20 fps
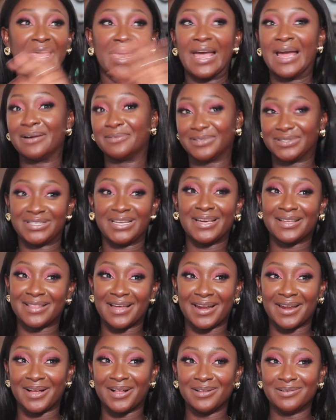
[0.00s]
I would take
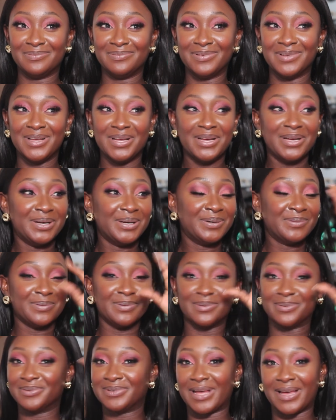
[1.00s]
that help.
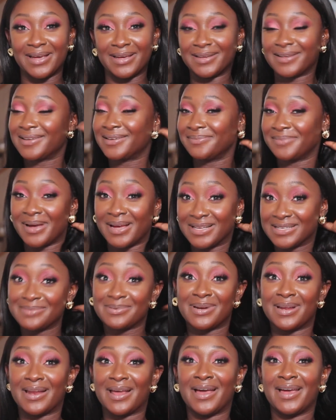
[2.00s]
Well, like, my
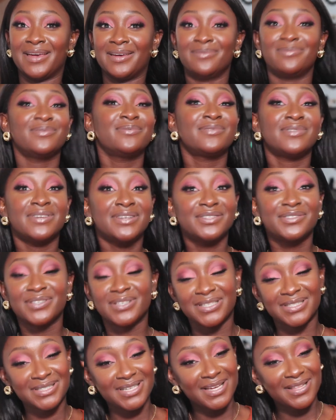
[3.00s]
husband and I would
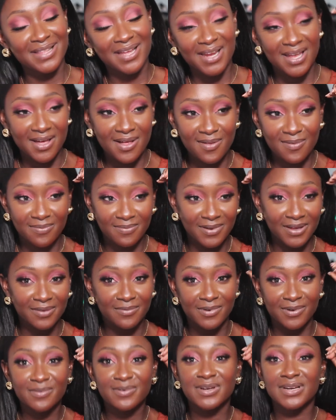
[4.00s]
literally take that help.
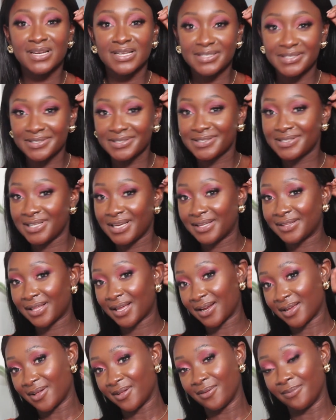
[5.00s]
Like, we would legit take
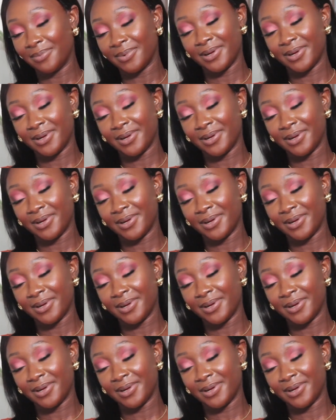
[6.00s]
that help.